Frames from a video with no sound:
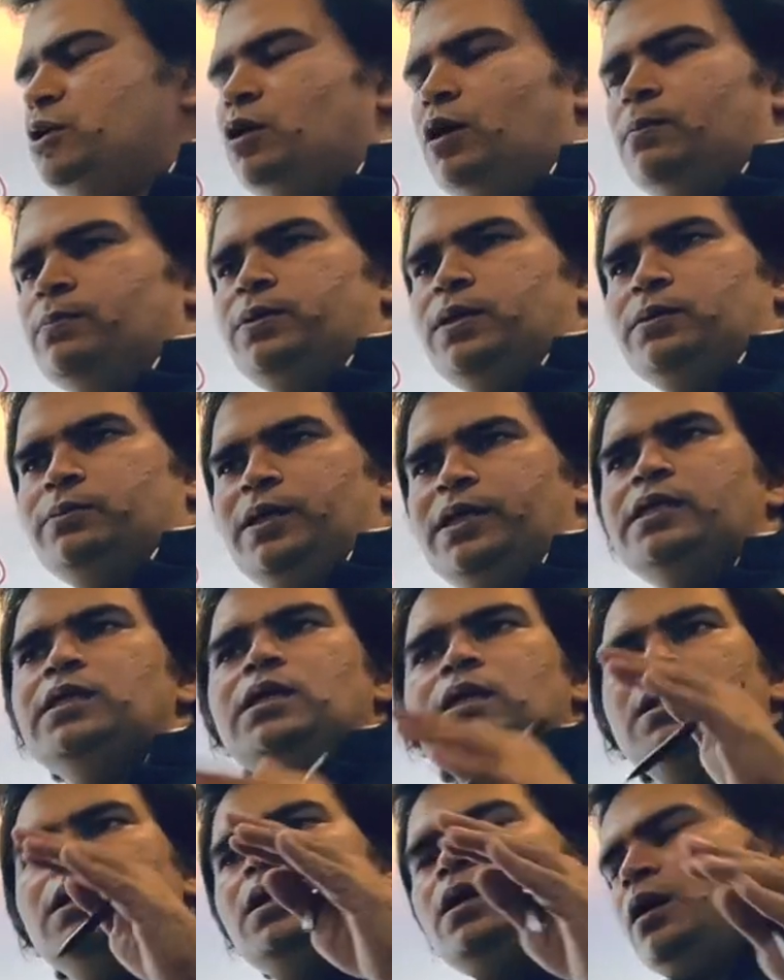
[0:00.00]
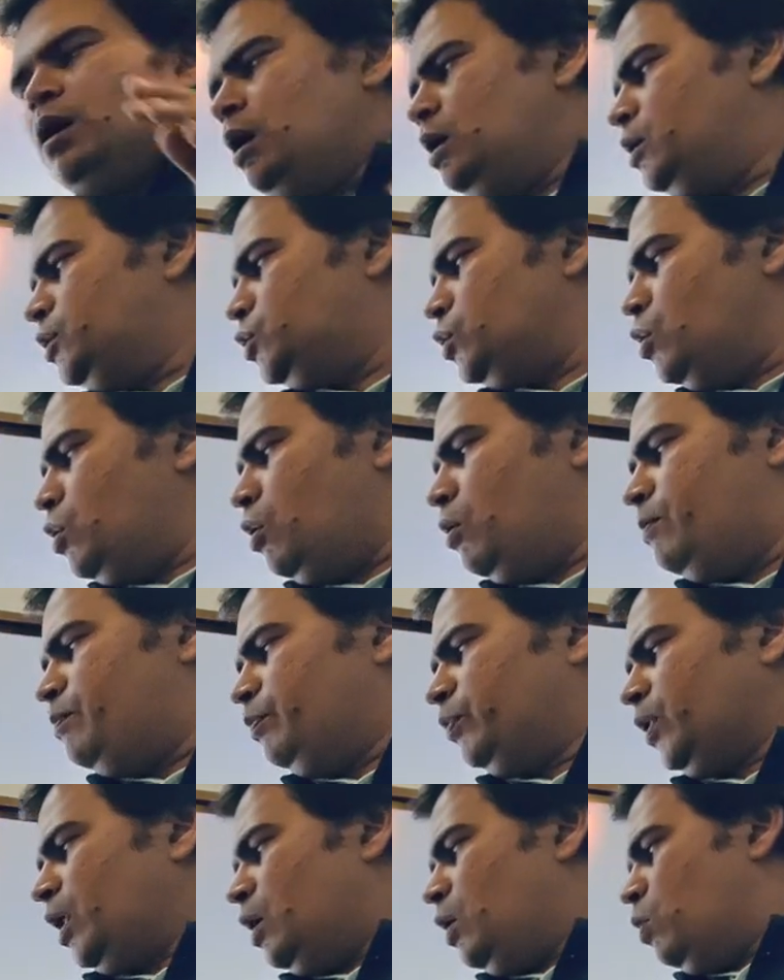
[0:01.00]
complement, so
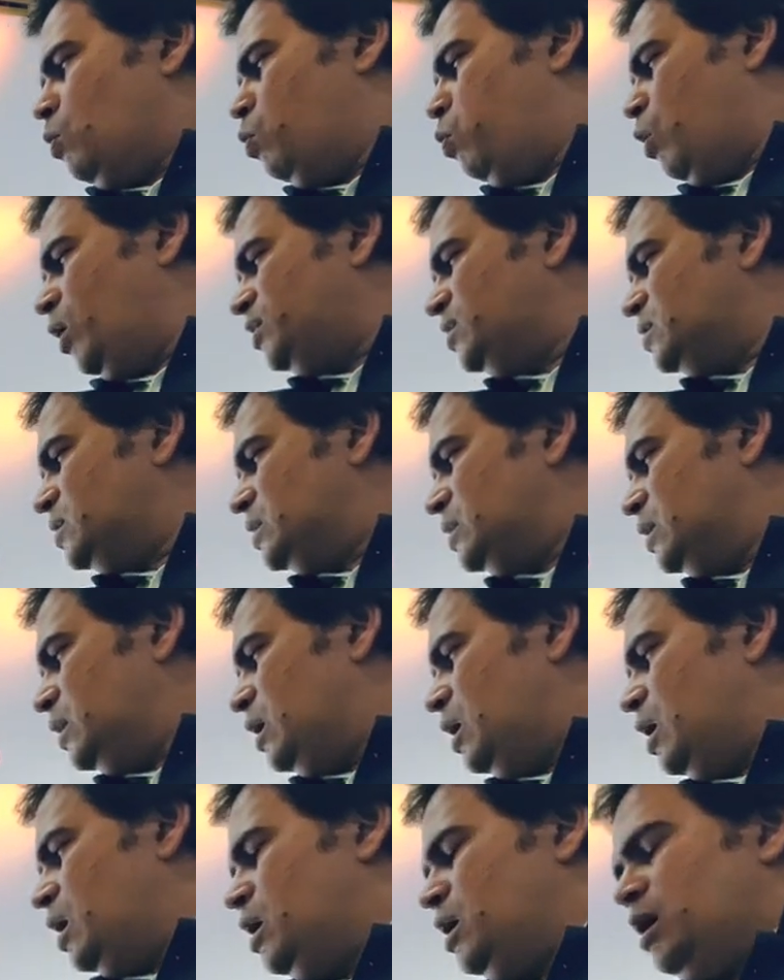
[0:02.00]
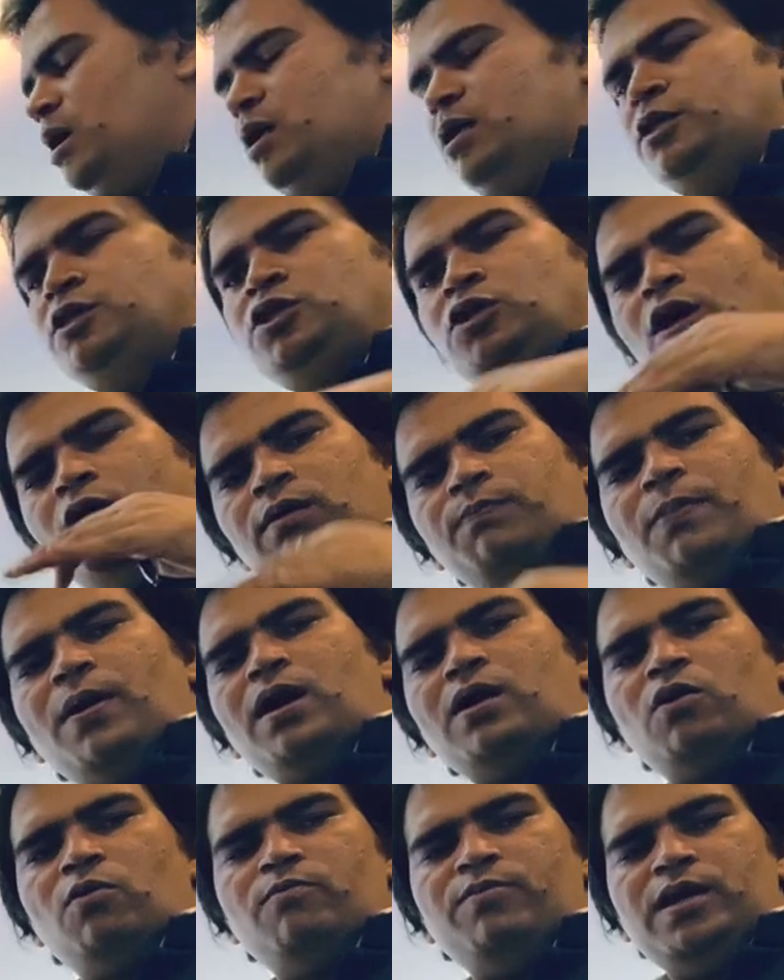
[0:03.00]
what's not
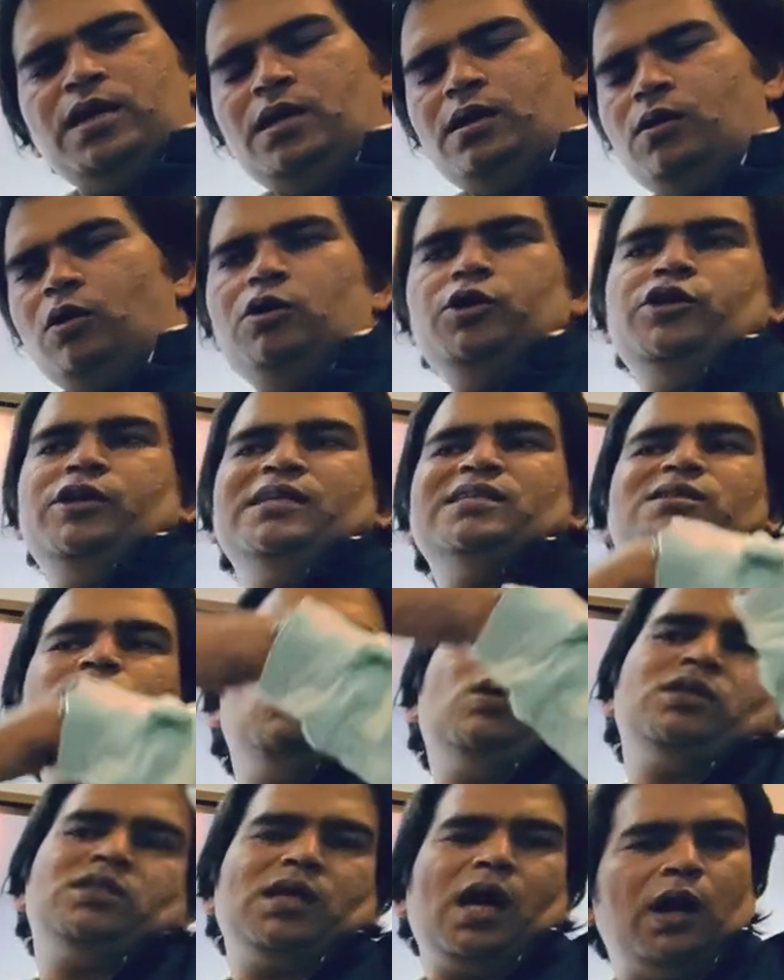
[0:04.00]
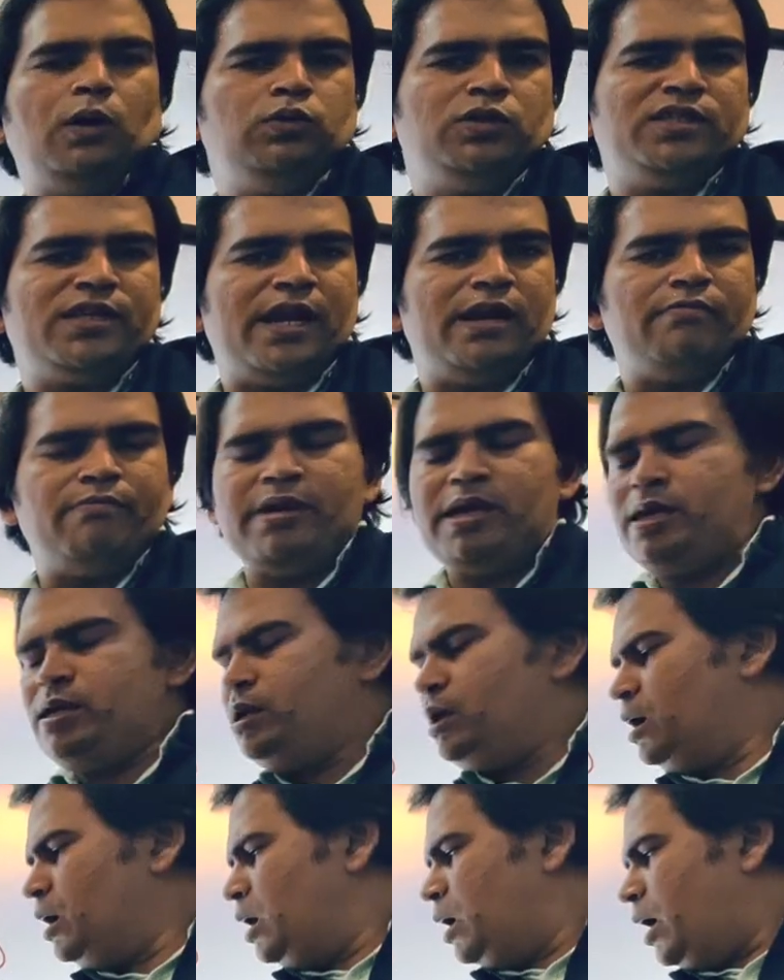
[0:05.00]
part of B, or you can say what's outside
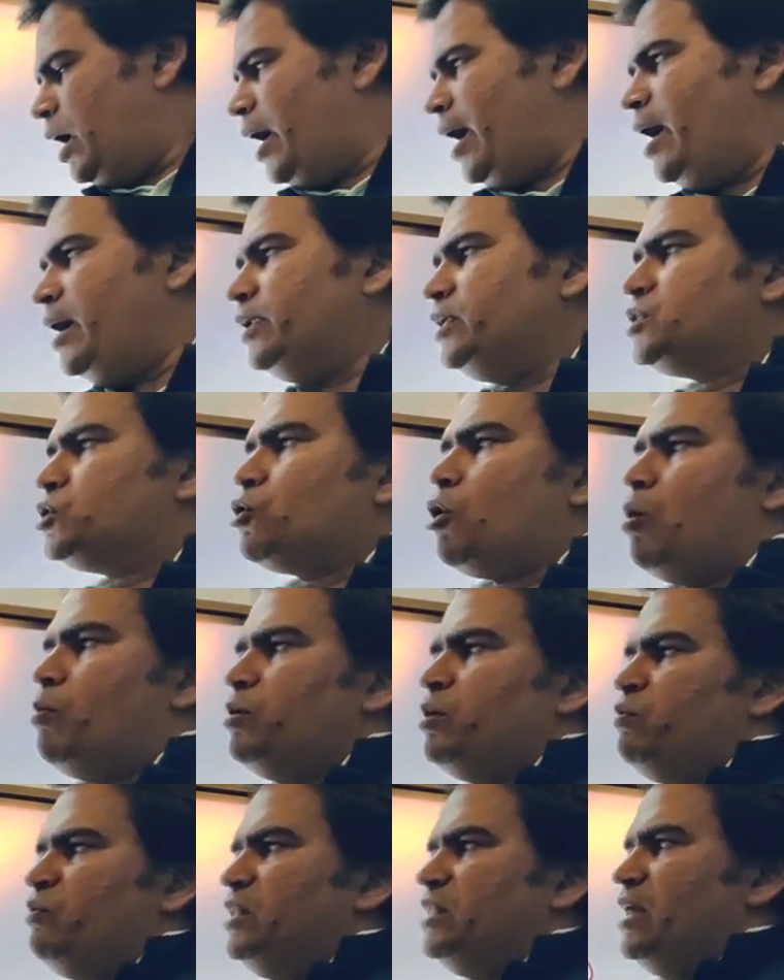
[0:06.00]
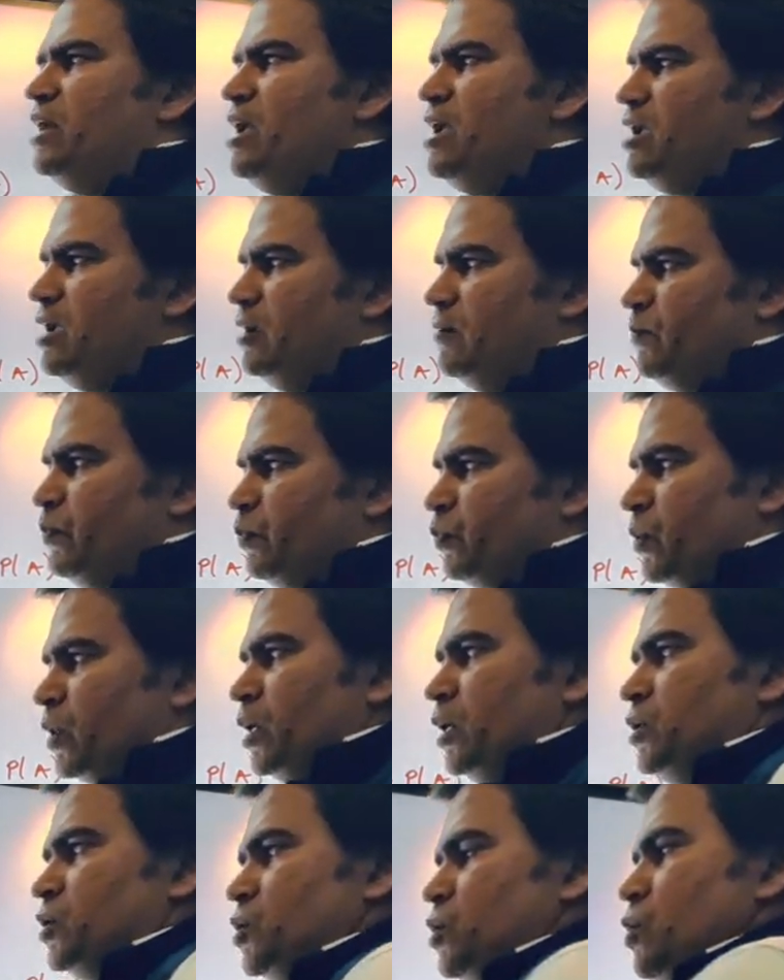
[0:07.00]
B and is common with A?
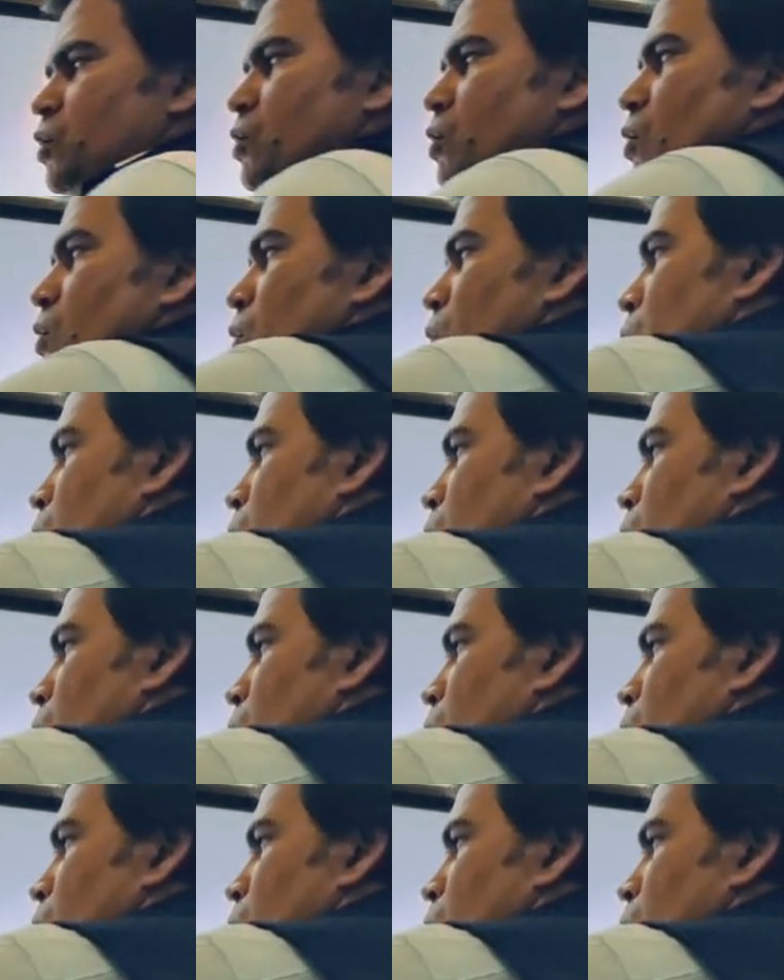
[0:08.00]
So